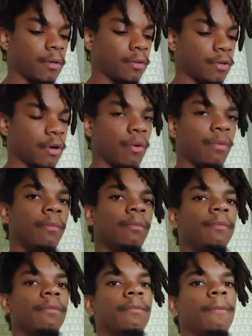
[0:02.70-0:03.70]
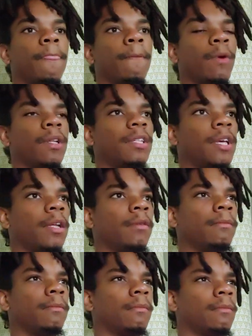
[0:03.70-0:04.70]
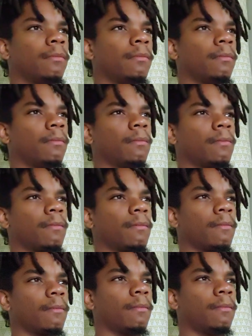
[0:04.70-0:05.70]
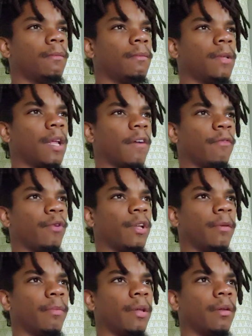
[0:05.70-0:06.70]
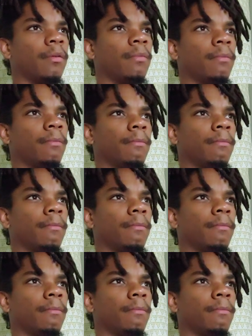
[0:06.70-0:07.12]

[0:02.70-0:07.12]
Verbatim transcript: So, one thing that I've really been